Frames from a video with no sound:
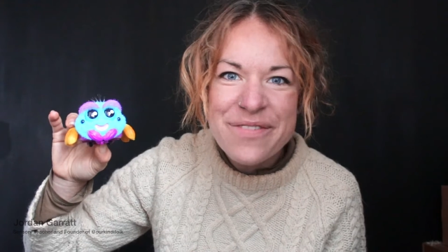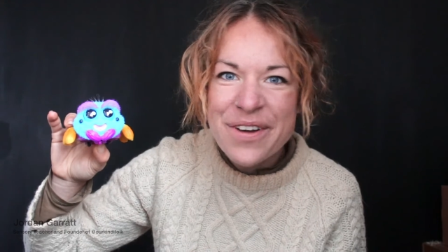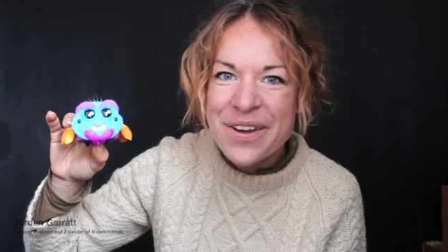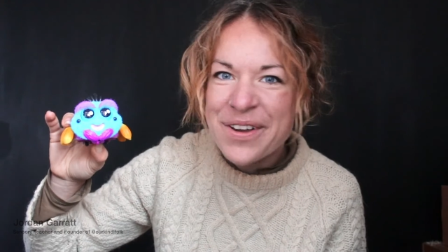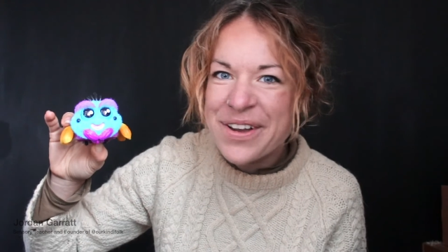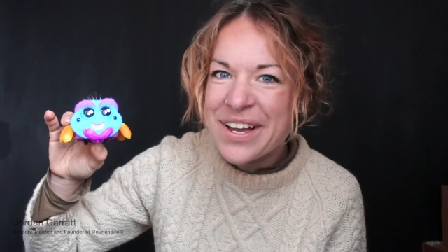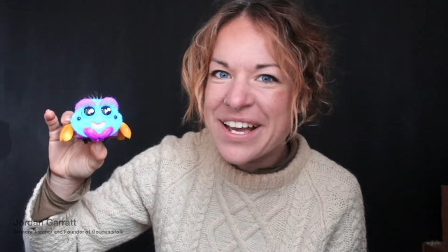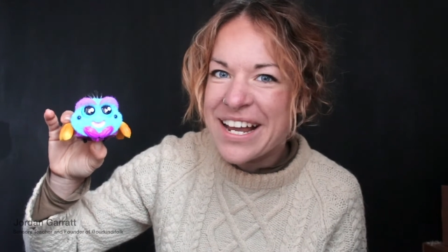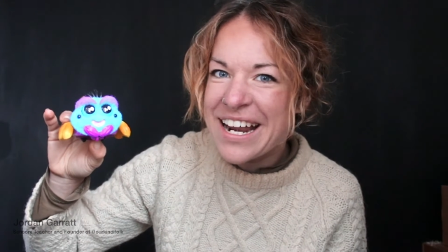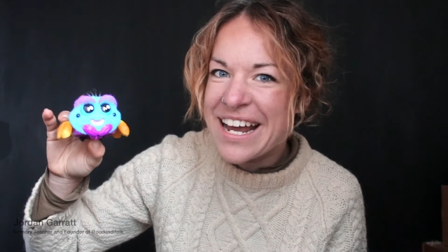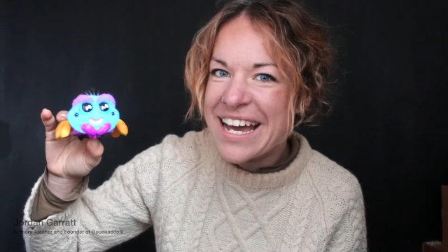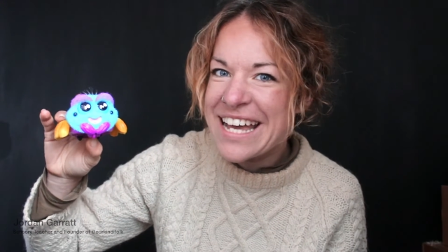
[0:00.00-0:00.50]

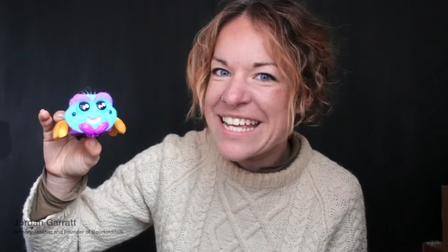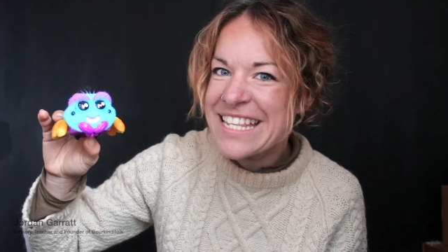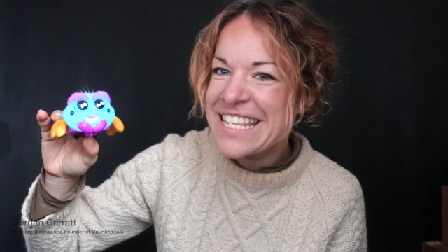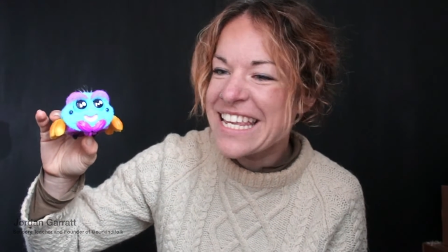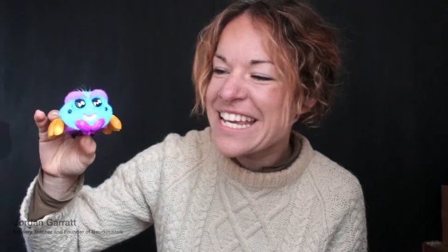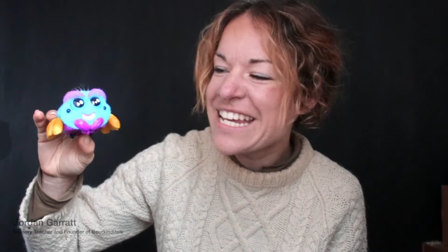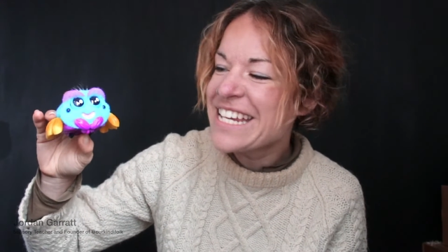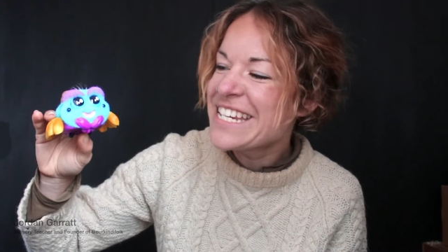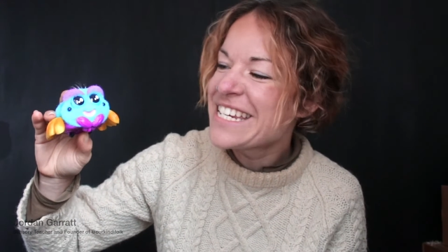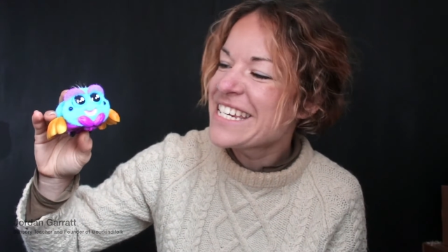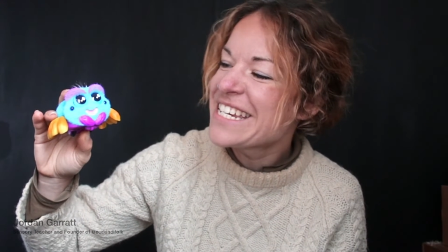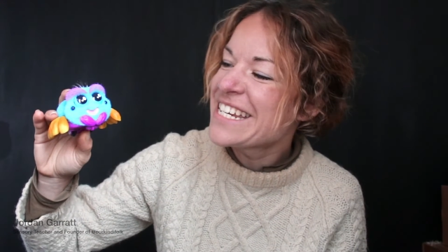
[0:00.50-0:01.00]

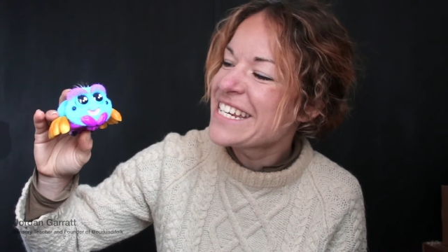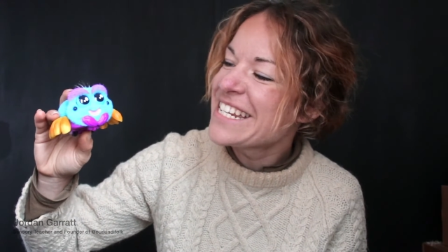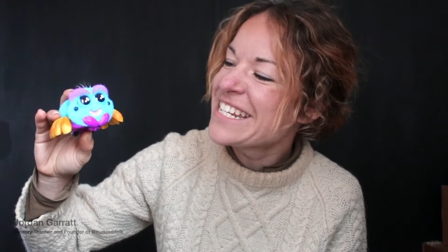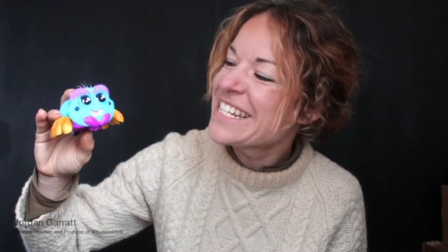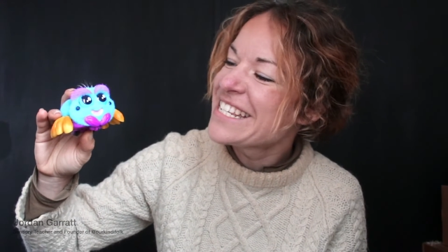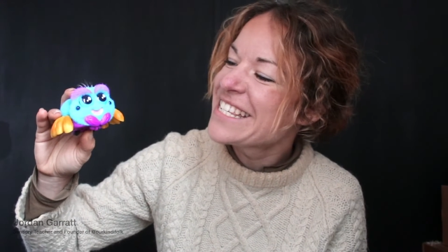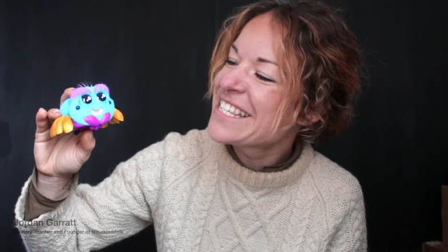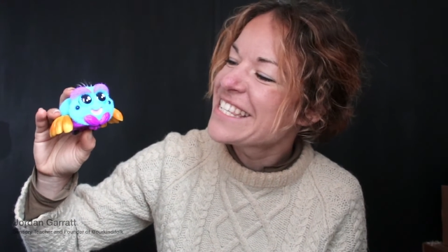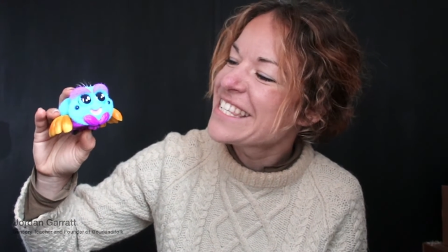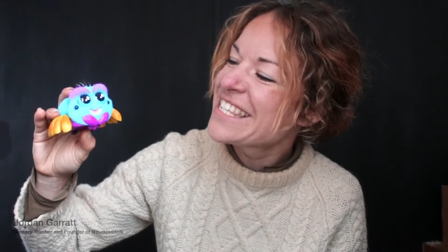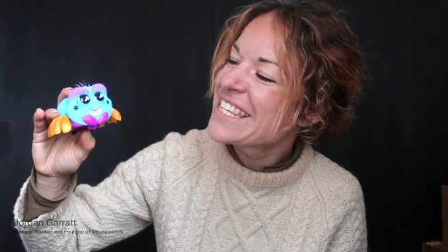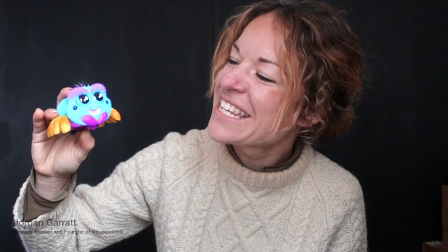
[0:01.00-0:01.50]

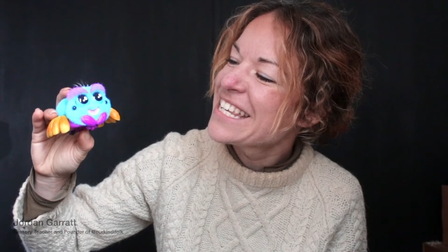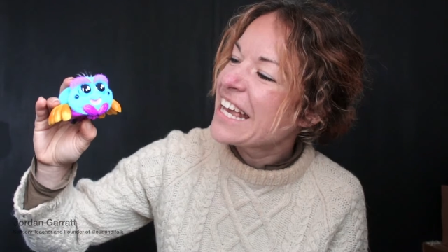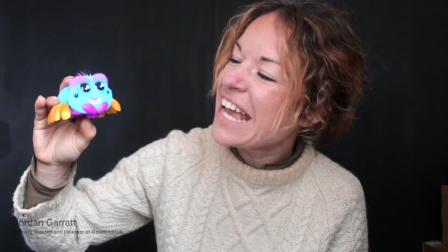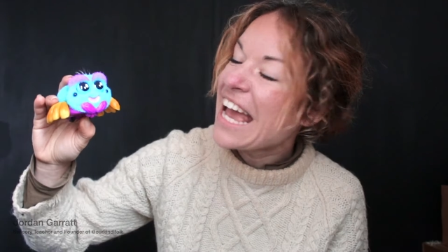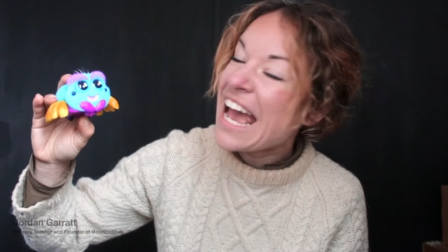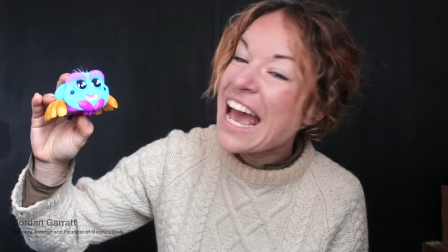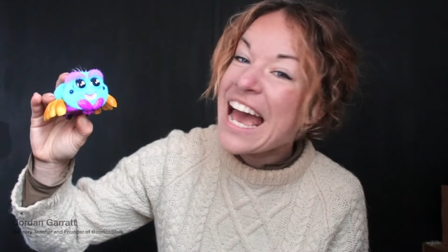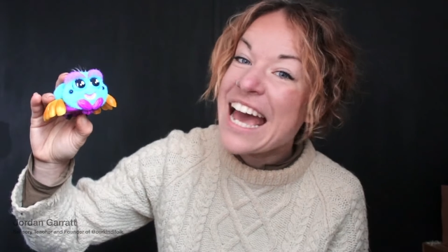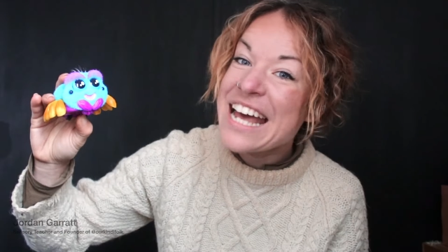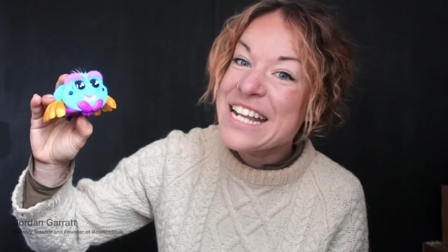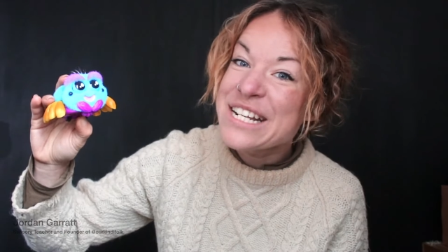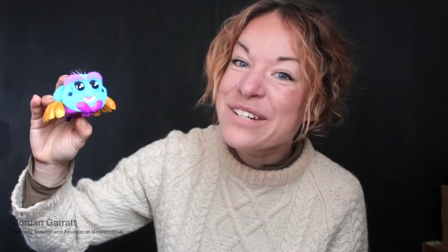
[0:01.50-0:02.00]
vocalizations
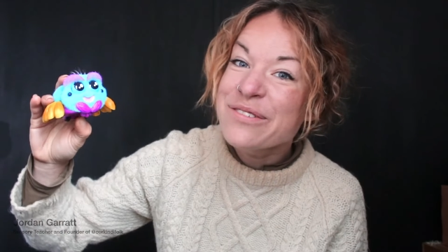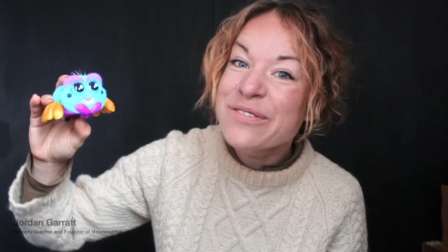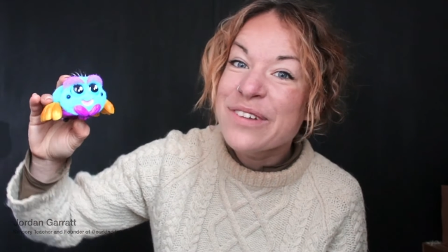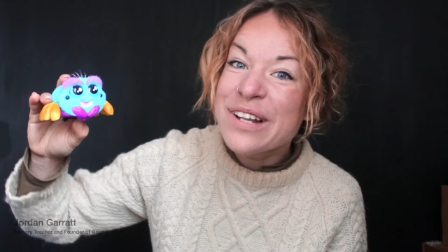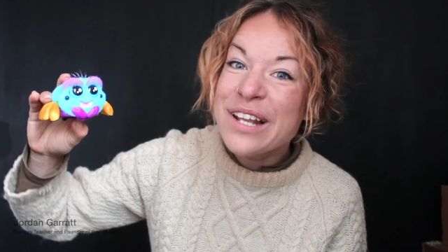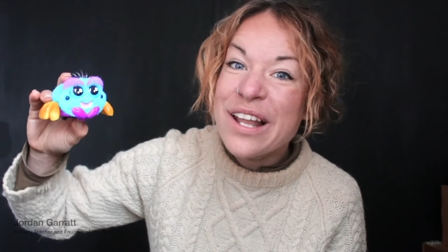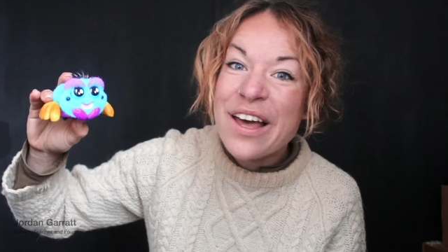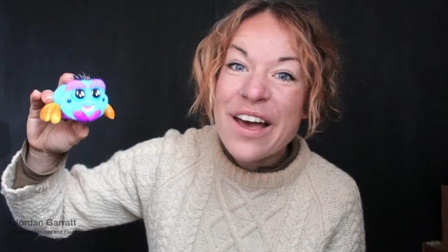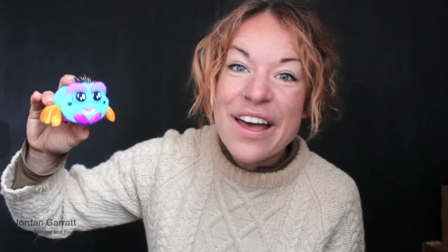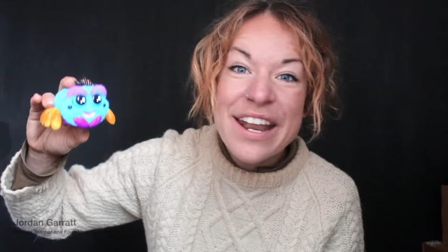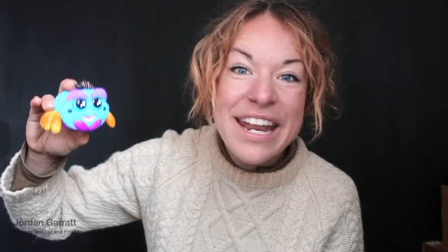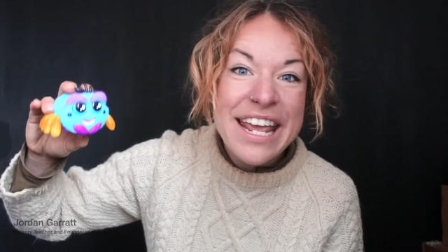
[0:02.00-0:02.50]
and for
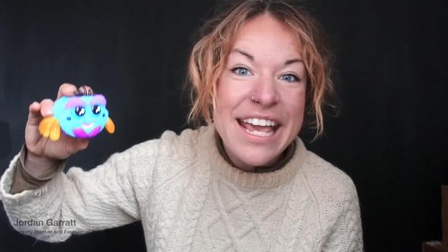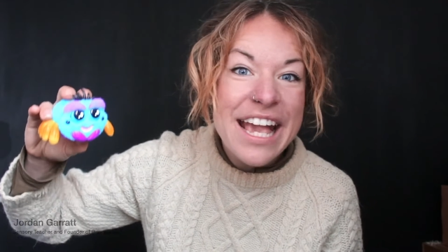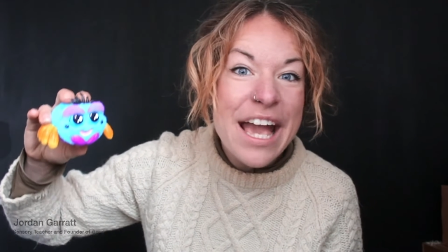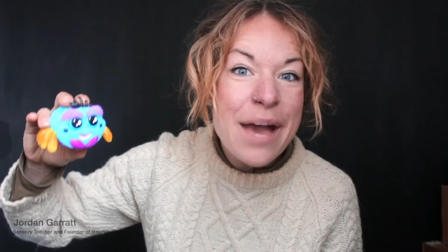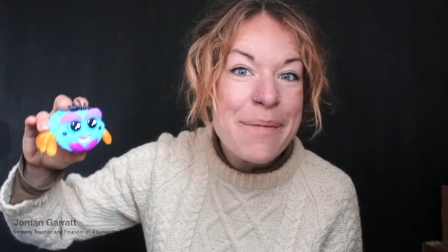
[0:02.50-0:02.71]
learning